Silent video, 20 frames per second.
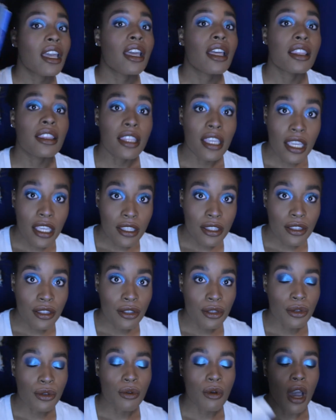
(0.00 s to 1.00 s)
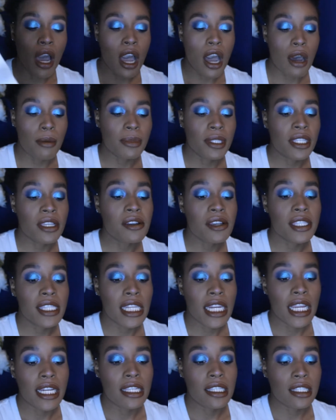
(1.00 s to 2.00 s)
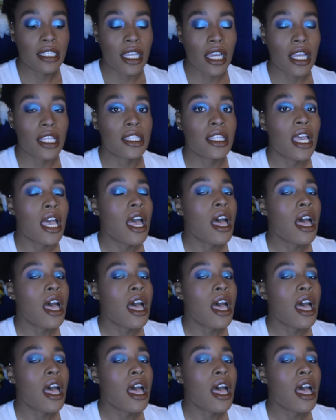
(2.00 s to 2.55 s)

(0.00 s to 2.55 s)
these two series that I discussed,